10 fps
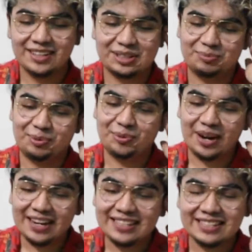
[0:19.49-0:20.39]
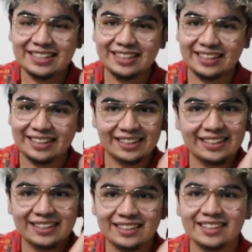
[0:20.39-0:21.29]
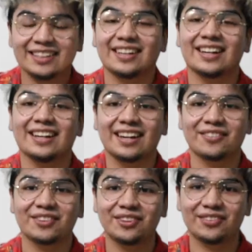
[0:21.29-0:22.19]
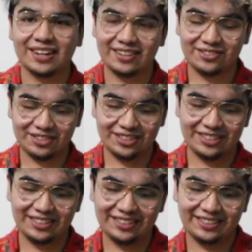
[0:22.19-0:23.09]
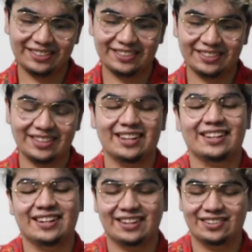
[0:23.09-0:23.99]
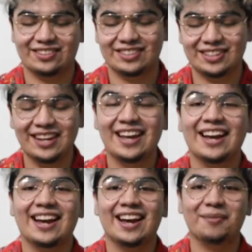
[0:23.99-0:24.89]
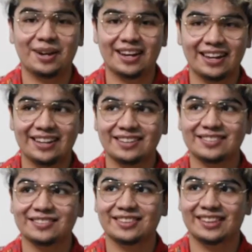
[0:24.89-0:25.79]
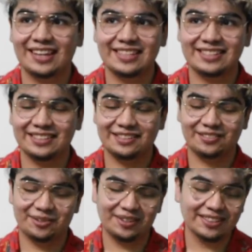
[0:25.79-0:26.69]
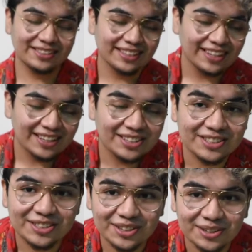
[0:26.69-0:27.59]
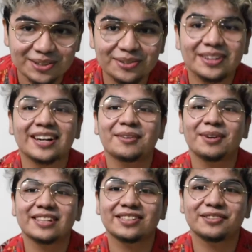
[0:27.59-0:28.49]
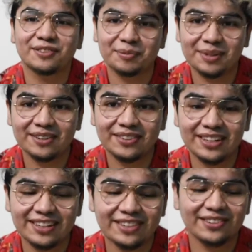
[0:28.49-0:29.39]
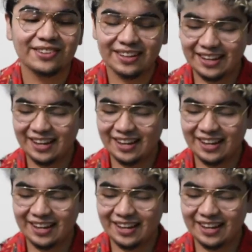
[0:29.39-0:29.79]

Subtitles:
Surprisingly, I have enough energy. Nah, not energy. I'm not lazy for once. So, I'm actually filming a video.